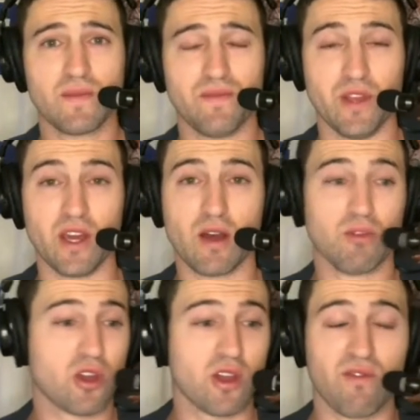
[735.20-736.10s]
And I'm
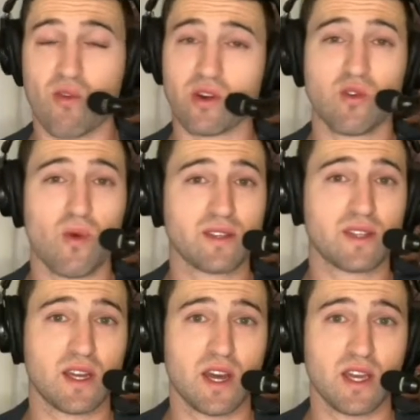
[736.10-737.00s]
looking forward to
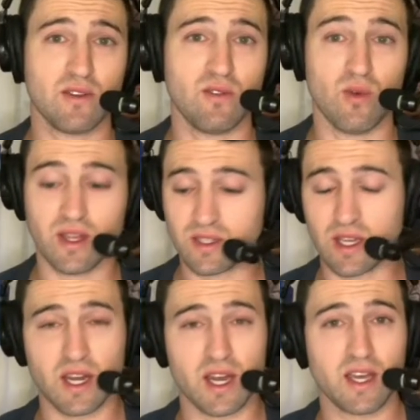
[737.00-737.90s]
Wednesday night. Wednesday
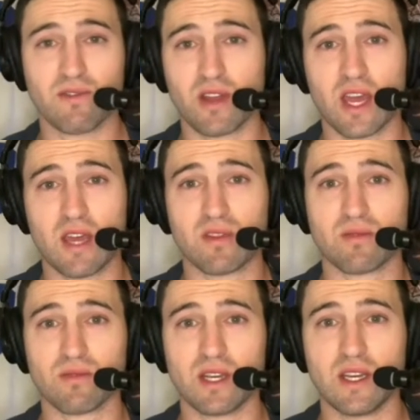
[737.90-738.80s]
night for game
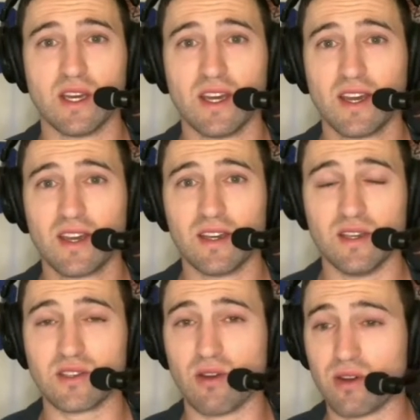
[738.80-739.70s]
three
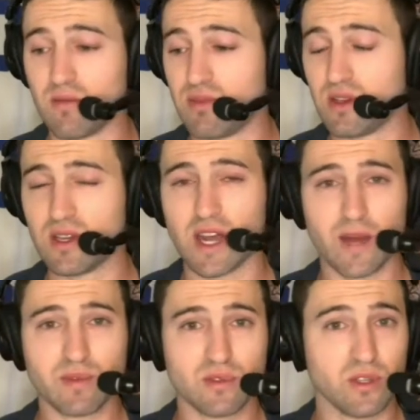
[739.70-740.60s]
is going to be an
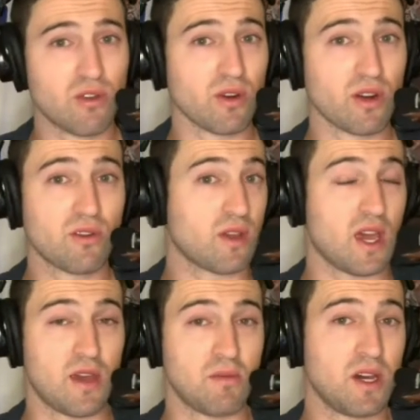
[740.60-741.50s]
absolutely critical
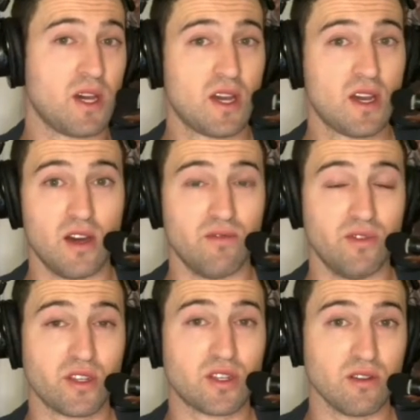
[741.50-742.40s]
game of
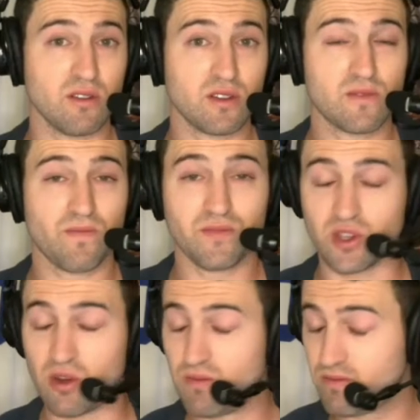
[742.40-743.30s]
this series.
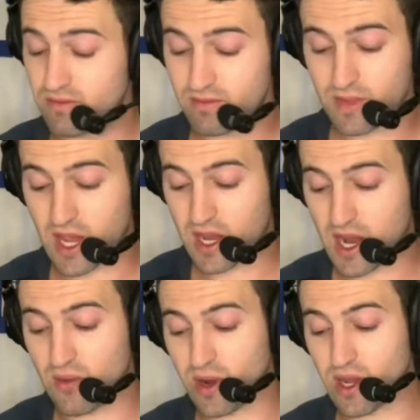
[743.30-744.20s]
So
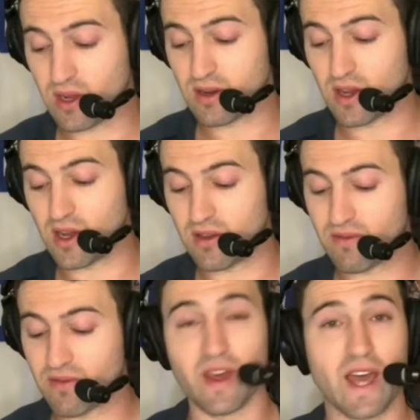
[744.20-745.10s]
cannot wait
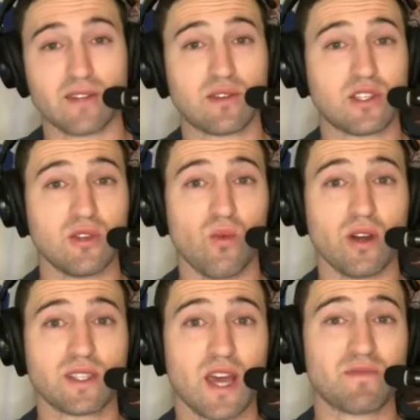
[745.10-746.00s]
for that, to see what
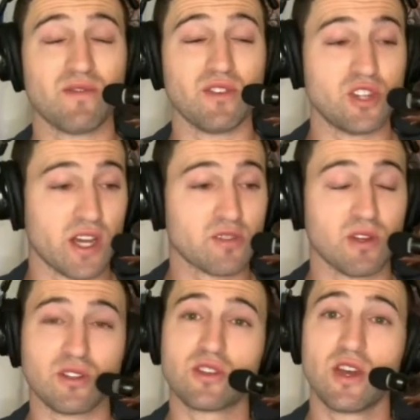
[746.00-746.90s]
types of
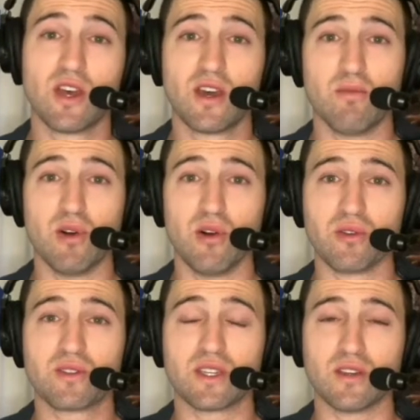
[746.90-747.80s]
adjustments both
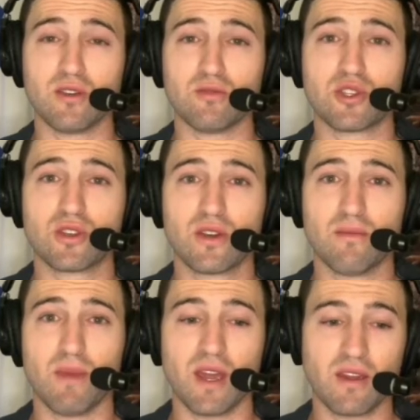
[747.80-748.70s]
teams make.